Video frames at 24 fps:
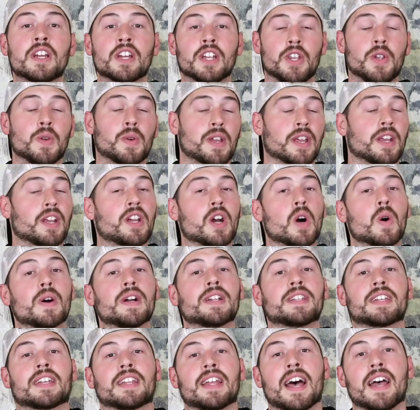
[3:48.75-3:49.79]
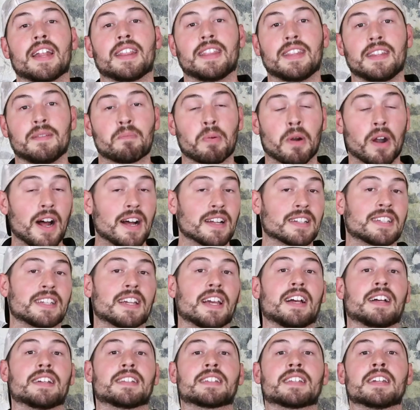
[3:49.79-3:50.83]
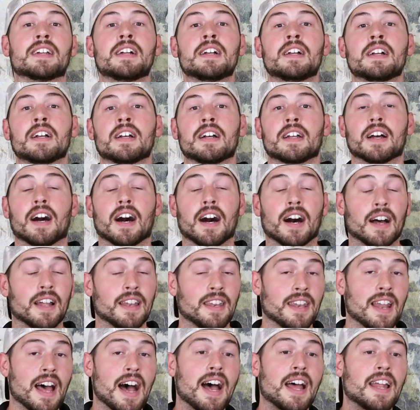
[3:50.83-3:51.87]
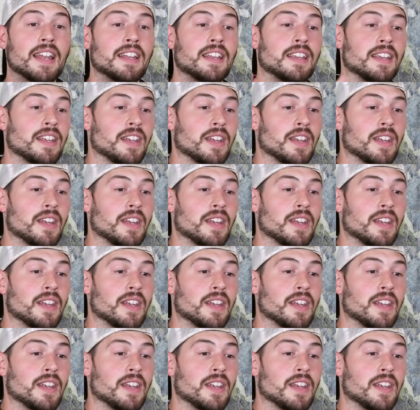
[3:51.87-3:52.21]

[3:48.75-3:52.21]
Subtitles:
you can go into that process not